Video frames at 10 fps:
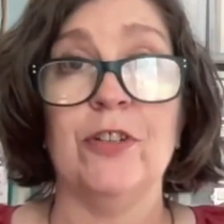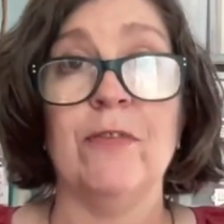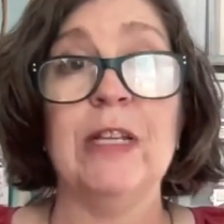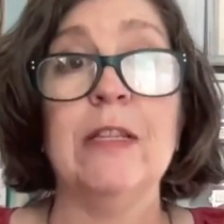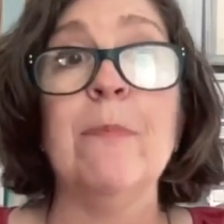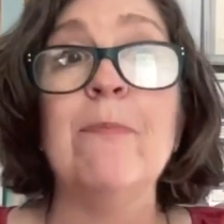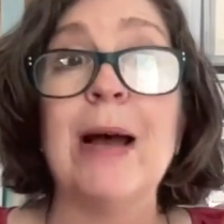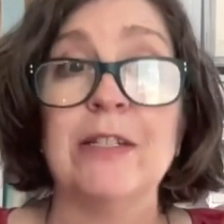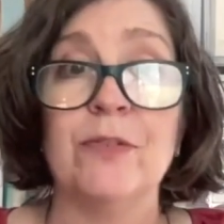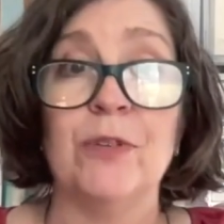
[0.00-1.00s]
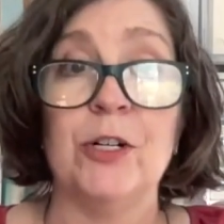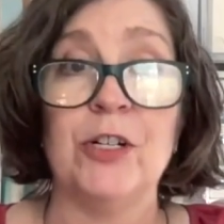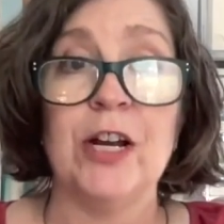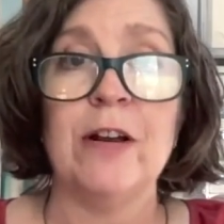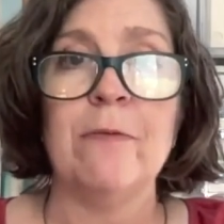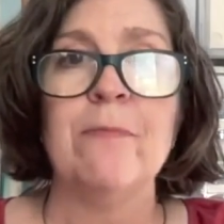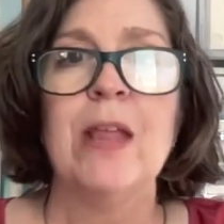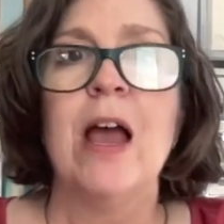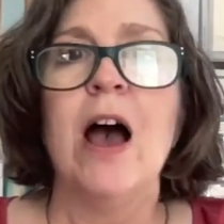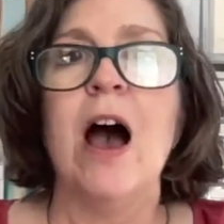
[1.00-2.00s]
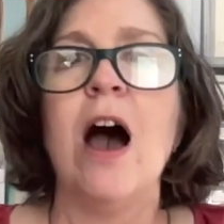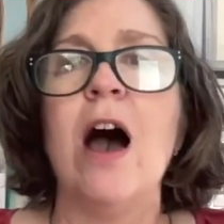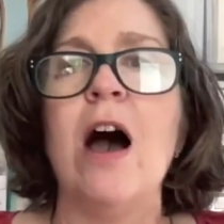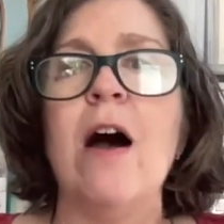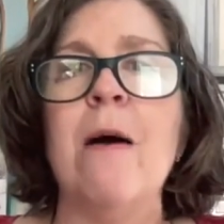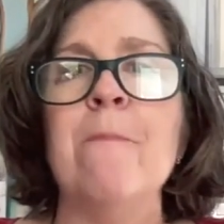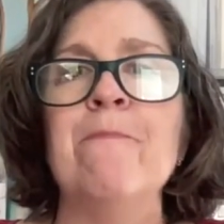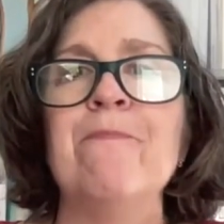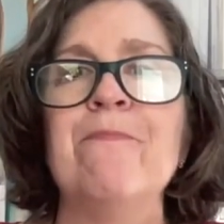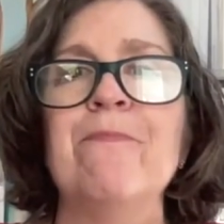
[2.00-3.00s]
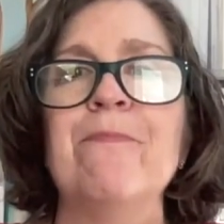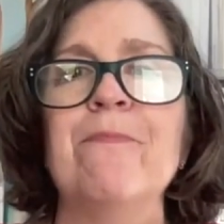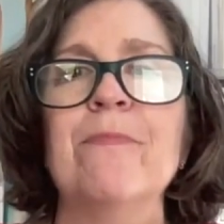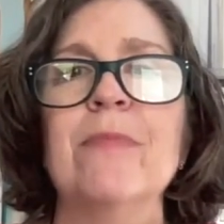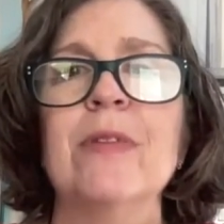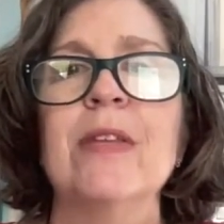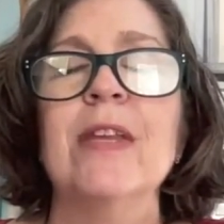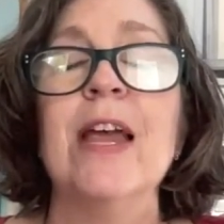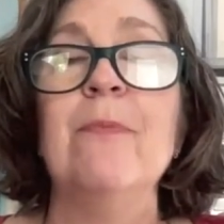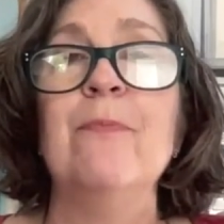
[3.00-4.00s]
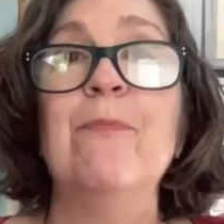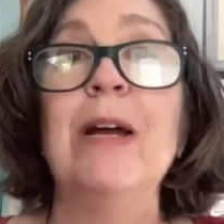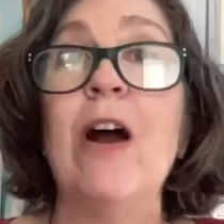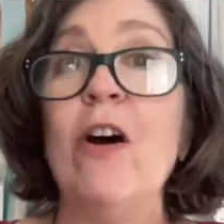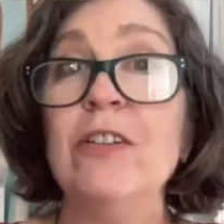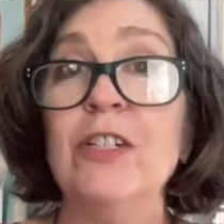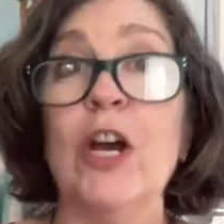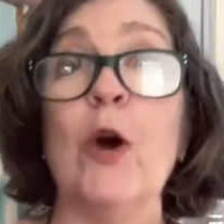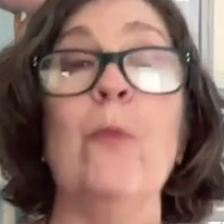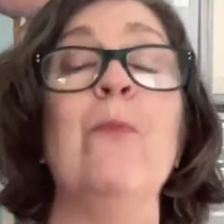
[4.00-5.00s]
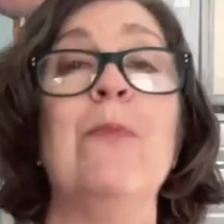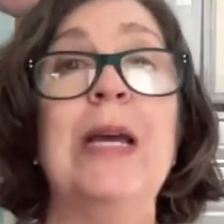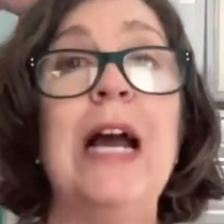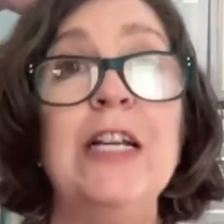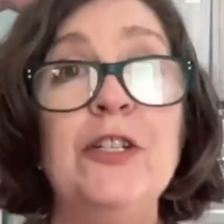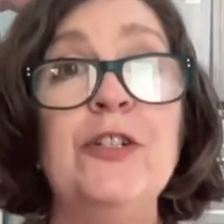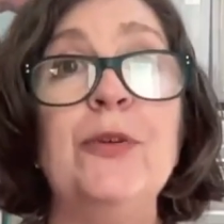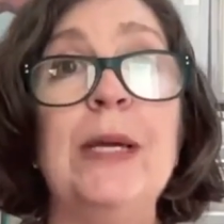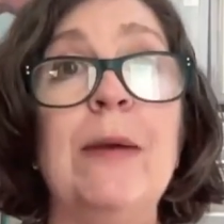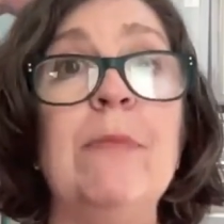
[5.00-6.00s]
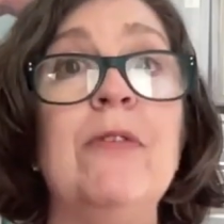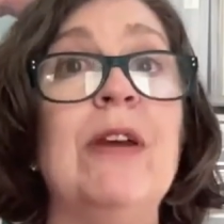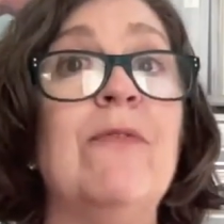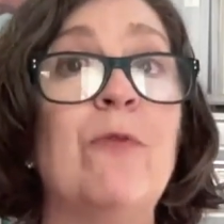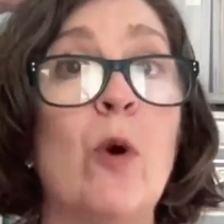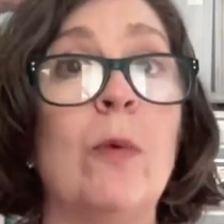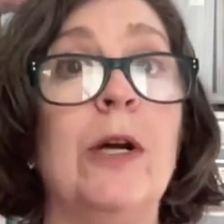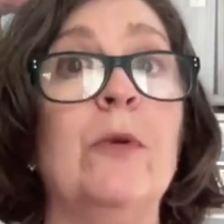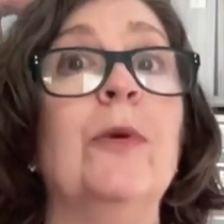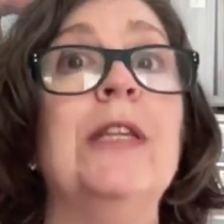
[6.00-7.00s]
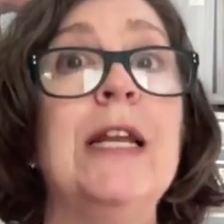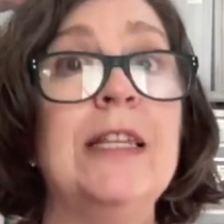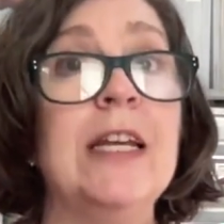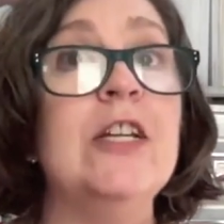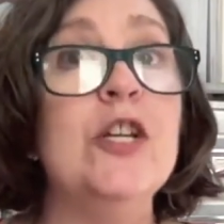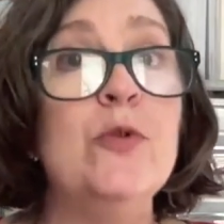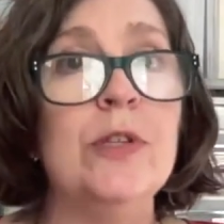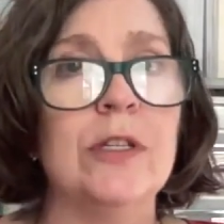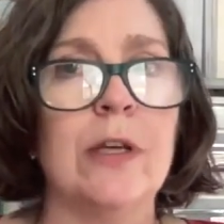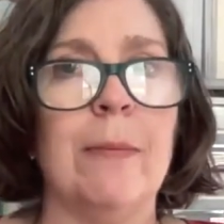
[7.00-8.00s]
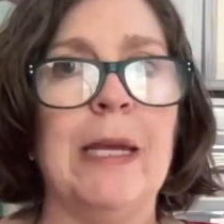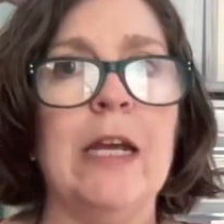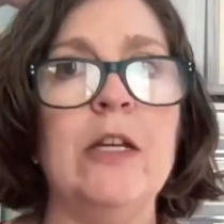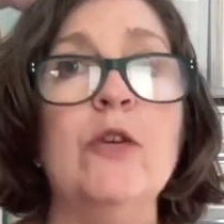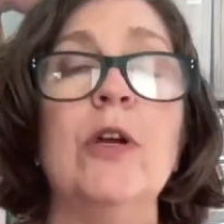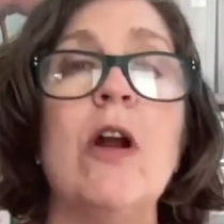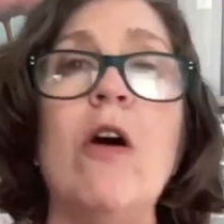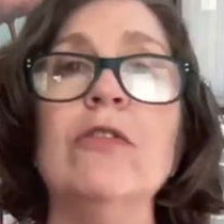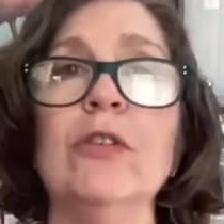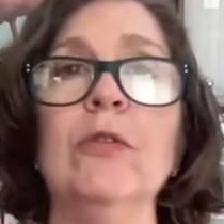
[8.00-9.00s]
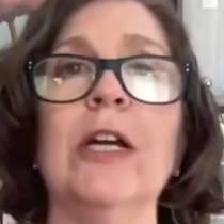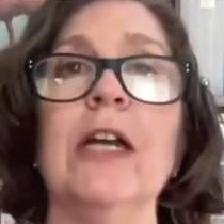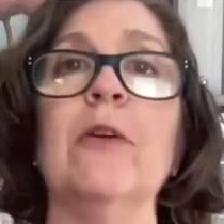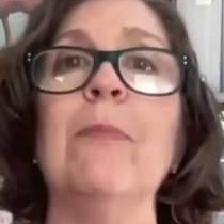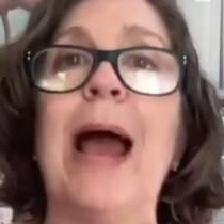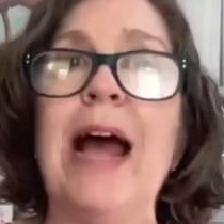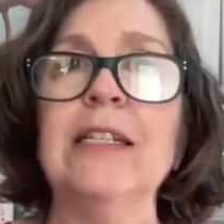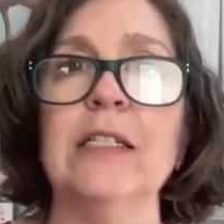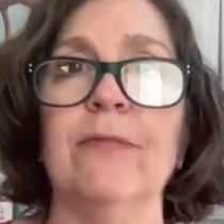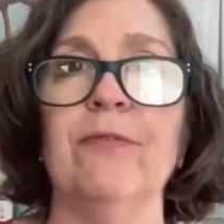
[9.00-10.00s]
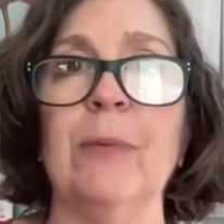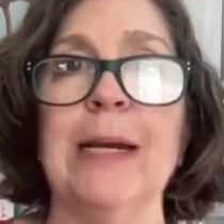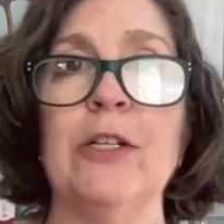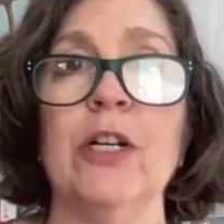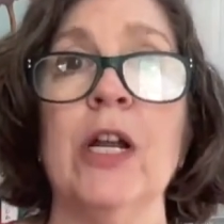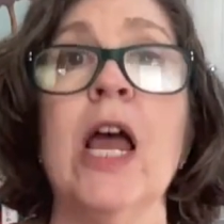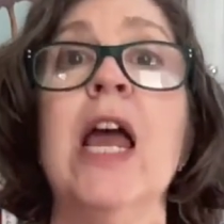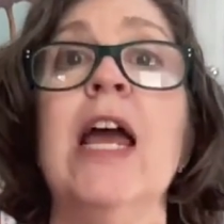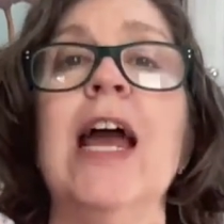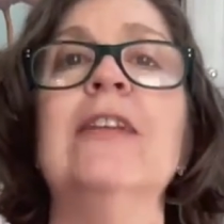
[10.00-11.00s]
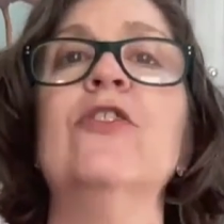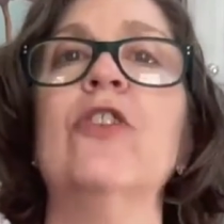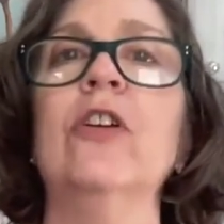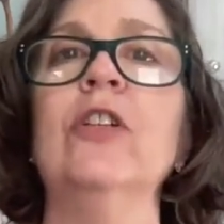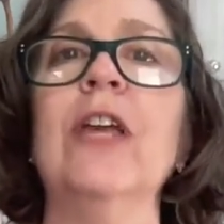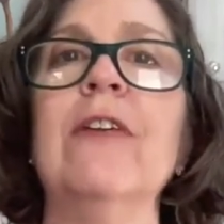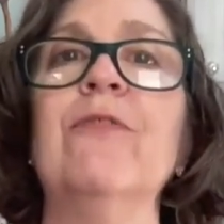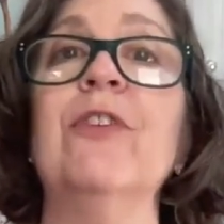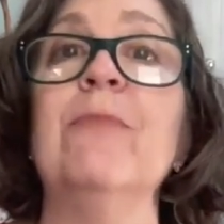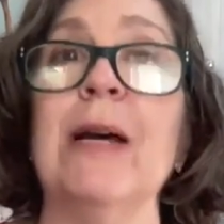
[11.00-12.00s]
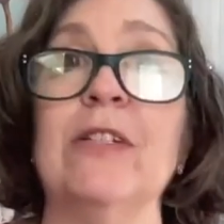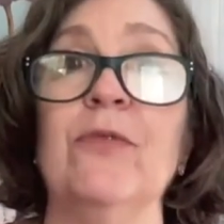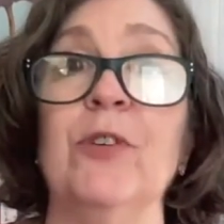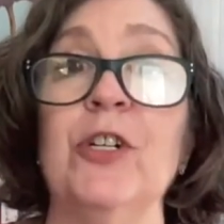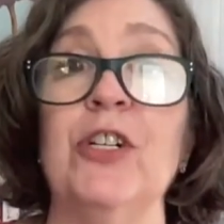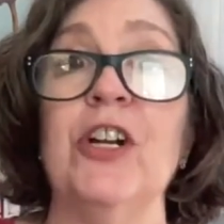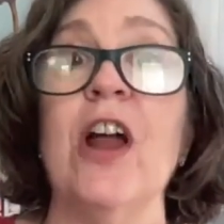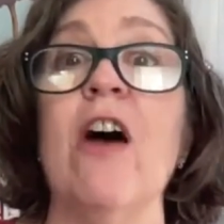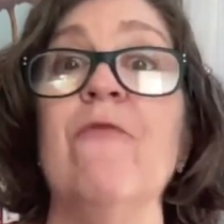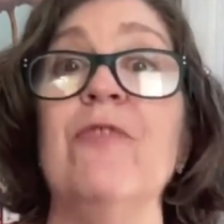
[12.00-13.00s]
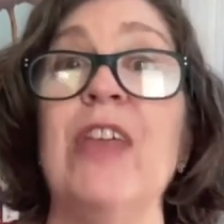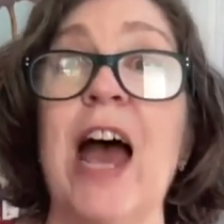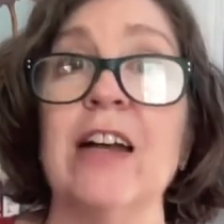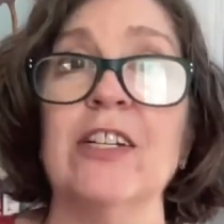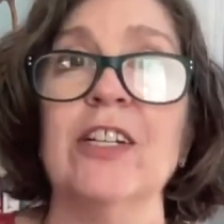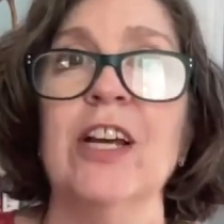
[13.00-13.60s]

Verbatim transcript: of it, the best version. Um, but also, because you're doing it moving forward with anything new that's coming in, you can also look at your past information and start looking for the best version of that